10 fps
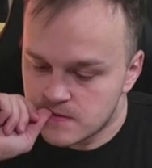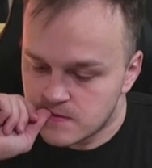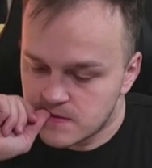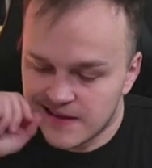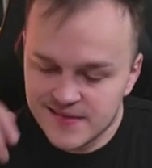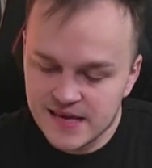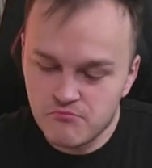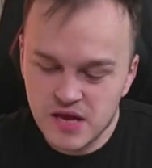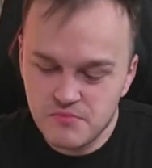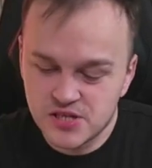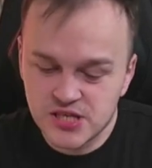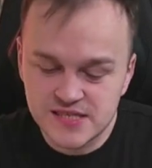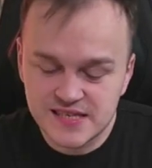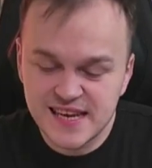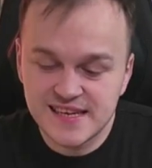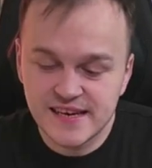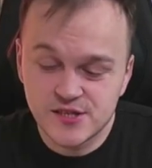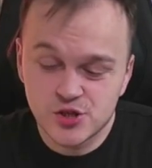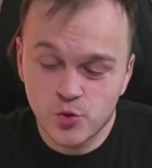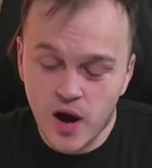And then maybe just king
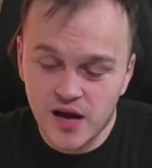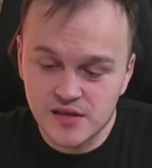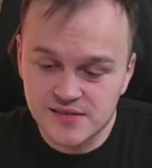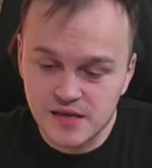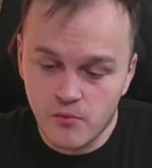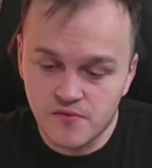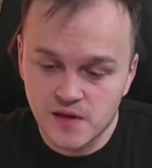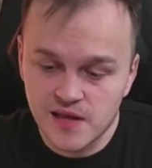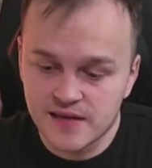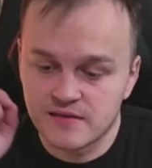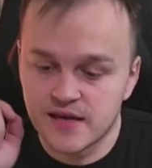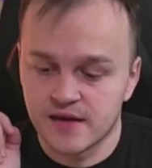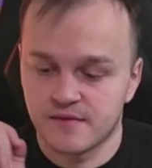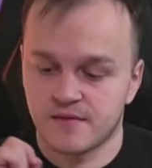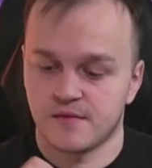h1, something like that.